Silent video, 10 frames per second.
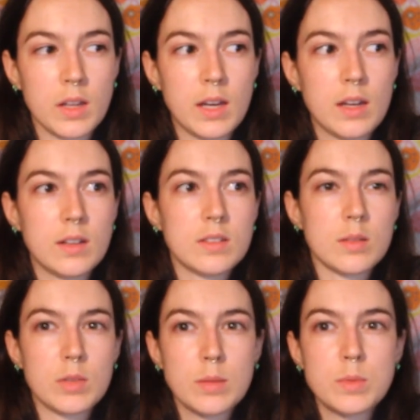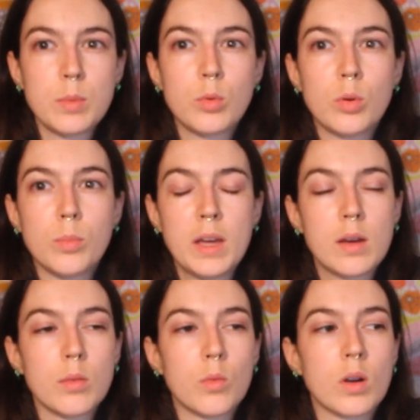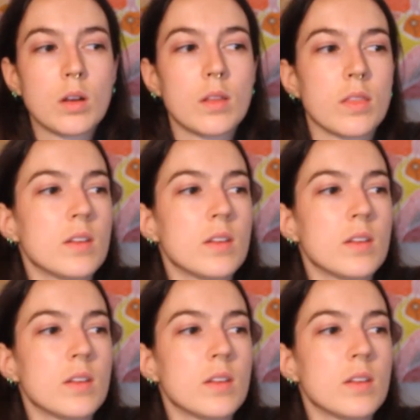Like, sometimes people will make work